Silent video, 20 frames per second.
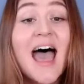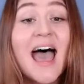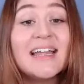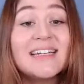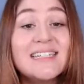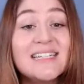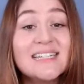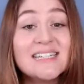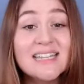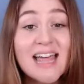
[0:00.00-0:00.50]

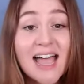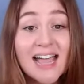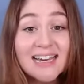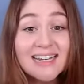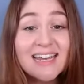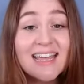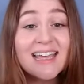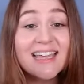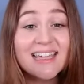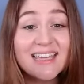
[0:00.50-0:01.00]
And to
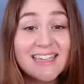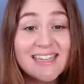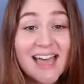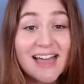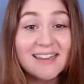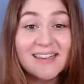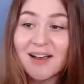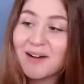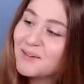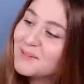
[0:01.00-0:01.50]
sign
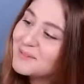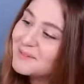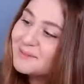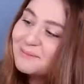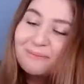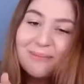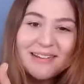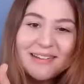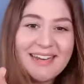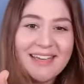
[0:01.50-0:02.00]
yellow,
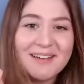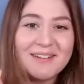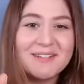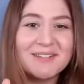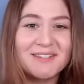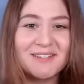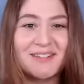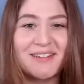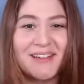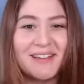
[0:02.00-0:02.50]
my
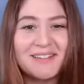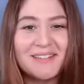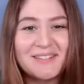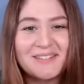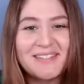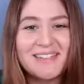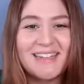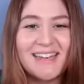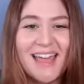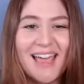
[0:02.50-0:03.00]
nails are
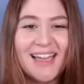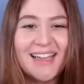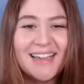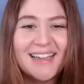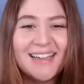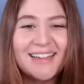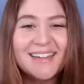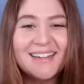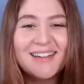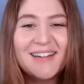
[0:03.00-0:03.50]
yellow today,
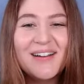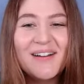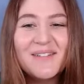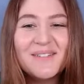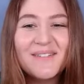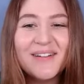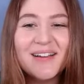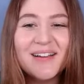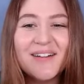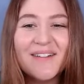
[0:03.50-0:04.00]

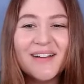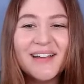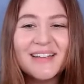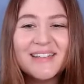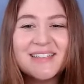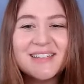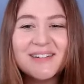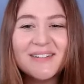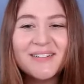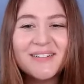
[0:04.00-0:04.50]
we're going
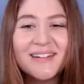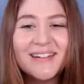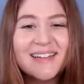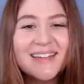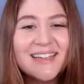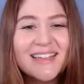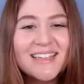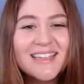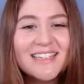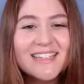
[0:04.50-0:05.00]
to
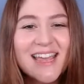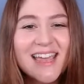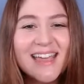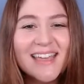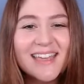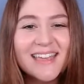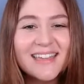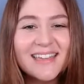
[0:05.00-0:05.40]
shake.